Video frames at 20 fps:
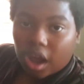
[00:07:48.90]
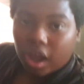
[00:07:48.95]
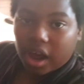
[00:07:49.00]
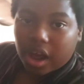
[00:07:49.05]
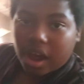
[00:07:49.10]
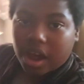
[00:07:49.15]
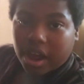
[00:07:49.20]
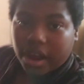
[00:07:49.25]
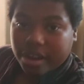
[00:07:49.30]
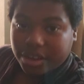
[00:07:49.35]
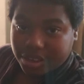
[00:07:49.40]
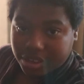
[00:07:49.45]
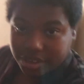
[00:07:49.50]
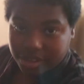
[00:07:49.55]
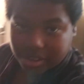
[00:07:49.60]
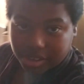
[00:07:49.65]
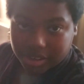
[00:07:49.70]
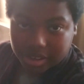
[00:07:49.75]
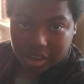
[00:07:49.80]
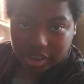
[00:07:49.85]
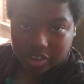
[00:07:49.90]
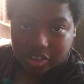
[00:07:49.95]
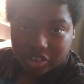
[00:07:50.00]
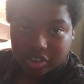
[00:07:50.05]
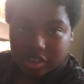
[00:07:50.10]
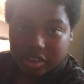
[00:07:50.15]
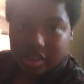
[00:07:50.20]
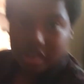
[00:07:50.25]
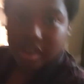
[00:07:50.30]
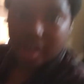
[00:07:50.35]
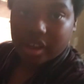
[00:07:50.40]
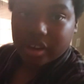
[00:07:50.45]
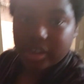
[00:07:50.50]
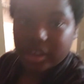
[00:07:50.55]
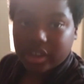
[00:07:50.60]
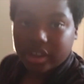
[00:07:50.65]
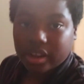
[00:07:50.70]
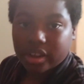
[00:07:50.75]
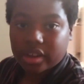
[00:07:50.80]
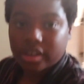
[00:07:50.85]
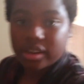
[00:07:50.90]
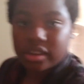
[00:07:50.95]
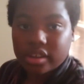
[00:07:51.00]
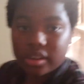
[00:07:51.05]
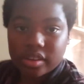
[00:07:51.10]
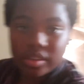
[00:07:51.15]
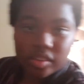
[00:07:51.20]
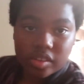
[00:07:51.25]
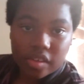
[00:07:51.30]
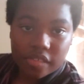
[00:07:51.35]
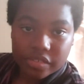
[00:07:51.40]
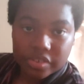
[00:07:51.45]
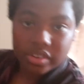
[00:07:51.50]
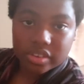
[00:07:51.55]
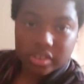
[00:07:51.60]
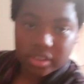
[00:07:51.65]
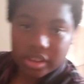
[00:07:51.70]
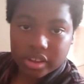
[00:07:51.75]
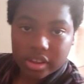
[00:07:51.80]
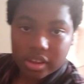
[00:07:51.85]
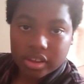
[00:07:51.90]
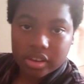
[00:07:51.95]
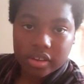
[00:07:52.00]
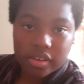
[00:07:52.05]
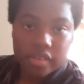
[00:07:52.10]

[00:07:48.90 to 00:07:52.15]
I actually got a selfie stick